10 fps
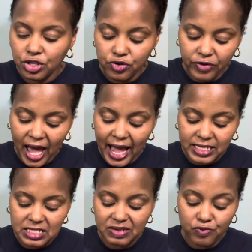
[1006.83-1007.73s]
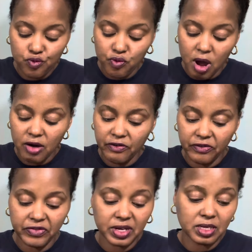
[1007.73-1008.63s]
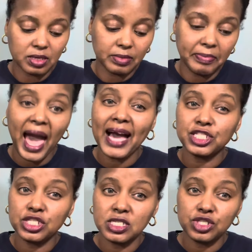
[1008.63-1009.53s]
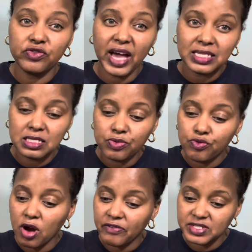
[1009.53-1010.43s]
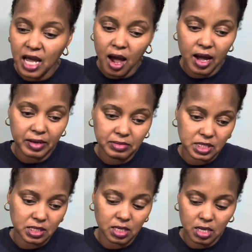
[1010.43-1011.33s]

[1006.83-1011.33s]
had some rough patches. You've had some rough times.